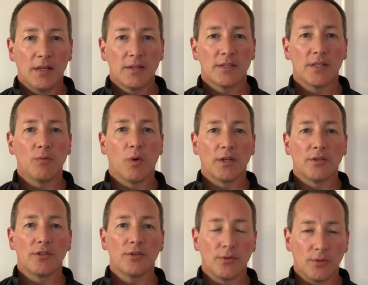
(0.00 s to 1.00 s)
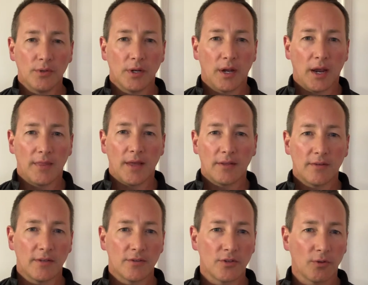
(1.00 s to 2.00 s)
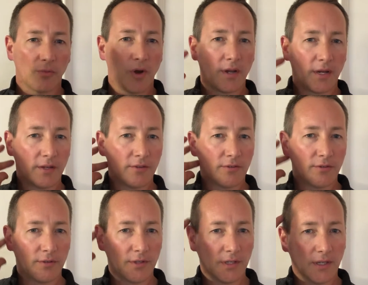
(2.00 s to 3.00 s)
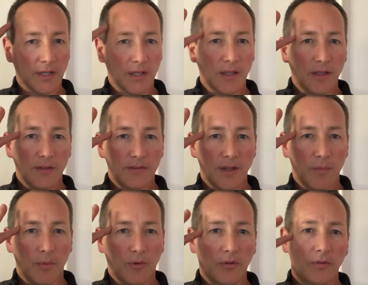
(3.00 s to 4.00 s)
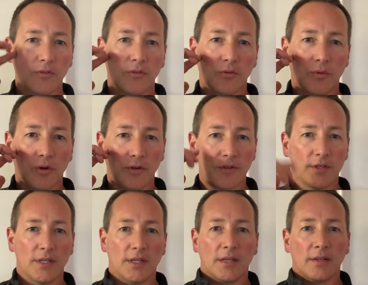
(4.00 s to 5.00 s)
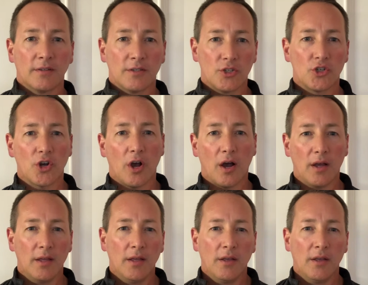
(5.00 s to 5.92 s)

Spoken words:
C12, and that tends to run into the temple towards the jaw.